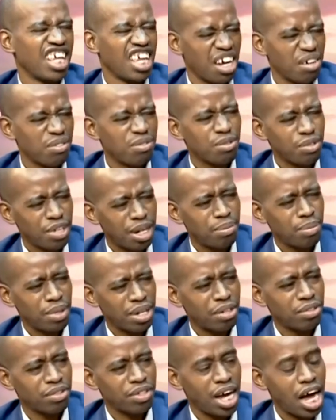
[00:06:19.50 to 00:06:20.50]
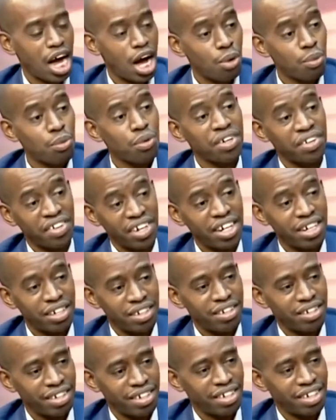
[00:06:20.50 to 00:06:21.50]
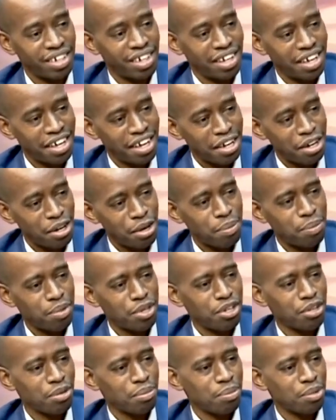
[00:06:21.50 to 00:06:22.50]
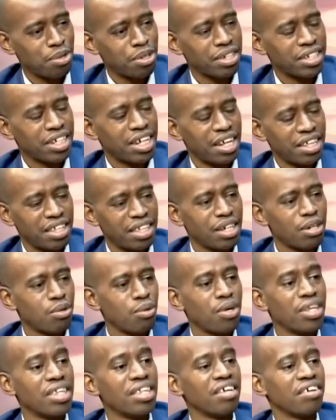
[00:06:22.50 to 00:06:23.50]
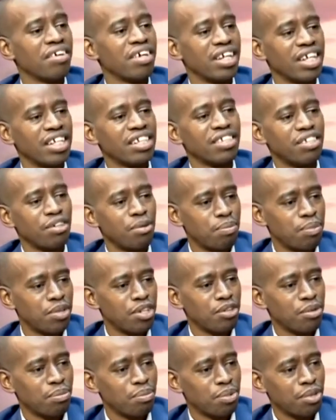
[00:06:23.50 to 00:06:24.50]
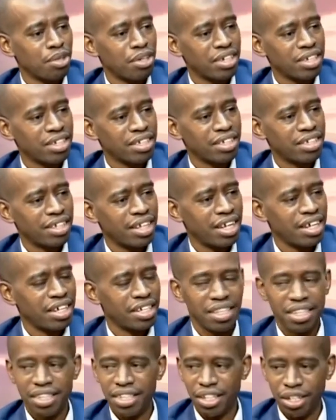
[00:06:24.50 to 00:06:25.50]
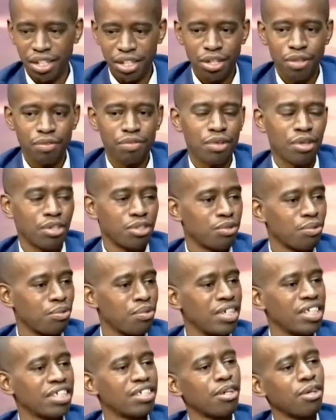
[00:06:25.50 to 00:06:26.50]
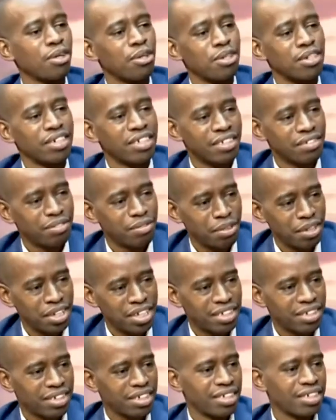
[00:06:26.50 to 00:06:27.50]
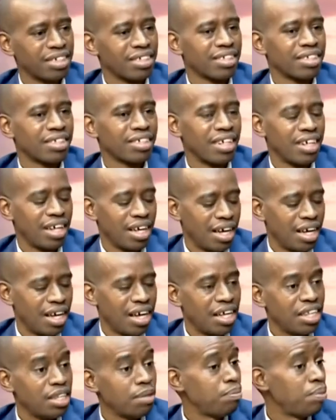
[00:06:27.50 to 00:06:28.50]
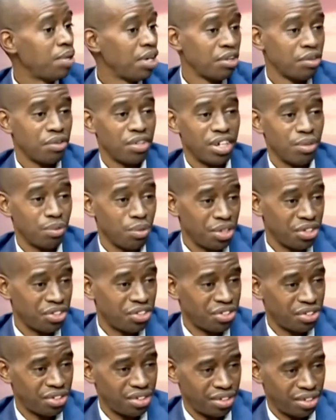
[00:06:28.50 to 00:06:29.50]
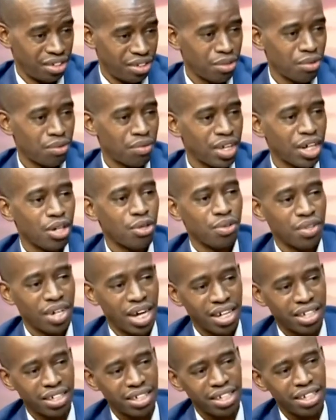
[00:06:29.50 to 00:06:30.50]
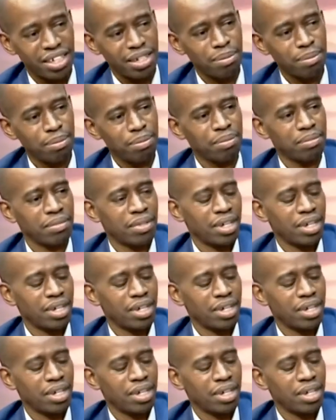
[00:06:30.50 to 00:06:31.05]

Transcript: careful about how we read opinion polls. And I think when they release the opinion polls, they of course will disclose, for instance, the period in which, you know, they conducted them.